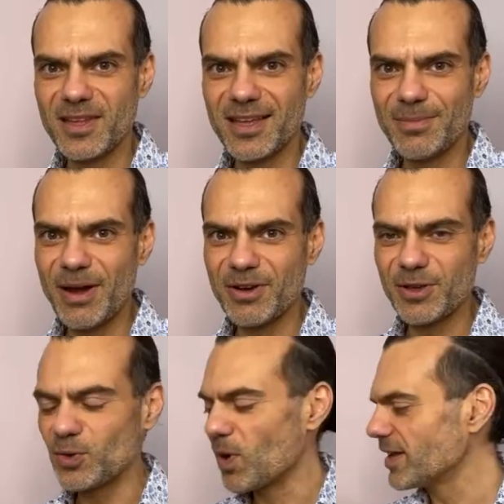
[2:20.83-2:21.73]

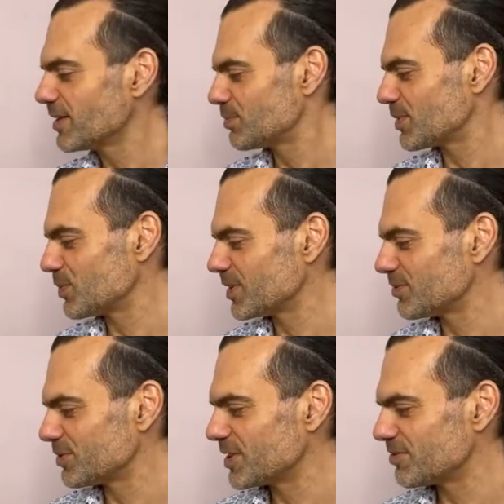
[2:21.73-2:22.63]
American way, but we'll
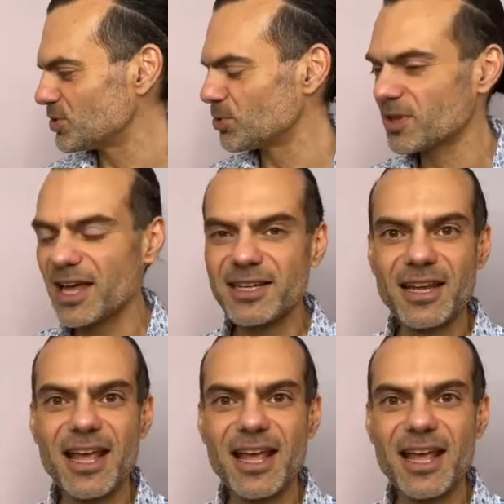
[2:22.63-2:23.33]
forgive Dior that.